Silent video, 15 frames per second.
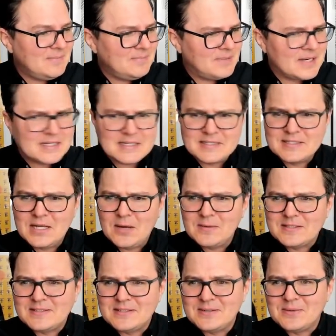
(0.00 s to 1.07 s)
But it doesn't
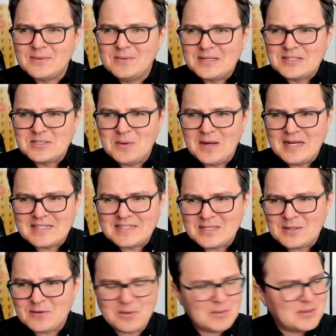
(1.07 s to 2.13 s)
always do what you want it to
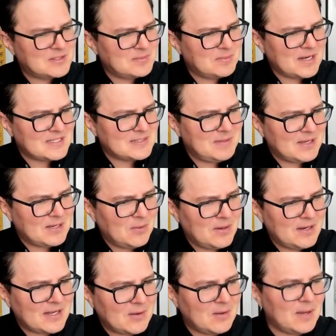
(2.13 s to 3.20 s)
do. Everybody wants the price of
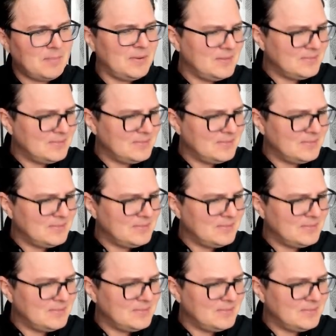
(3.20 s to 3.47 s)
Bitcoin to go up.